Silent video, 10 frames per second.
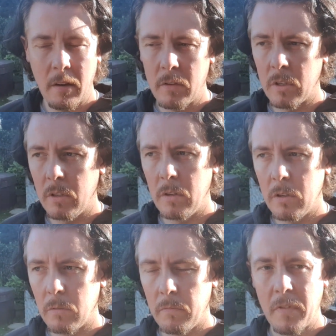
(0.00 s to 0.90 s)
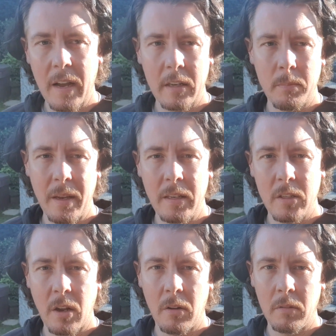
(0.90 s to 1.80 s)
Obviously there is some facts
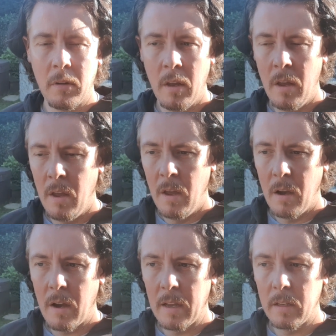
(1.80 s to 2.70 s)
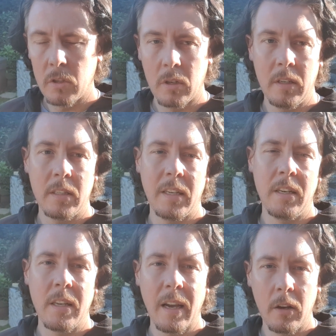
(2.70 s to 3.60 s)
based on like the salinity, and
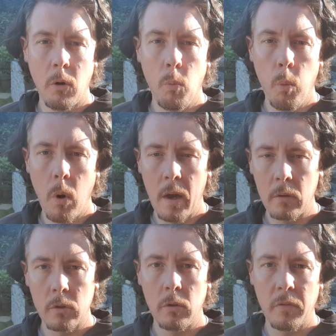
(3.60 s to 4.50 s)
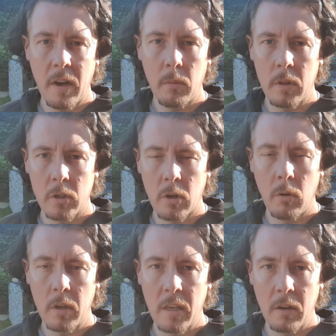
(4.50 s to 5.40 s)
you can go well too far with the
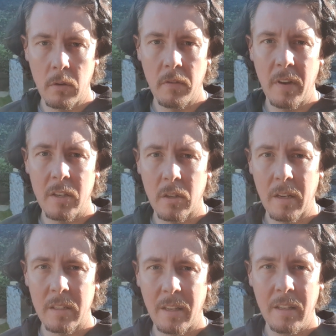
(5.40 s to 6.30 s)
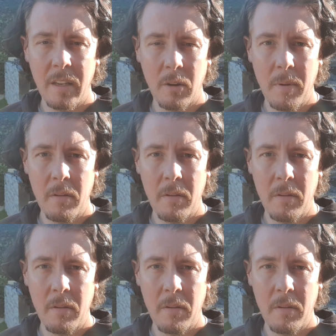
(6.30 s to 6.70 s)
salt and kill your fish, so that's a little bit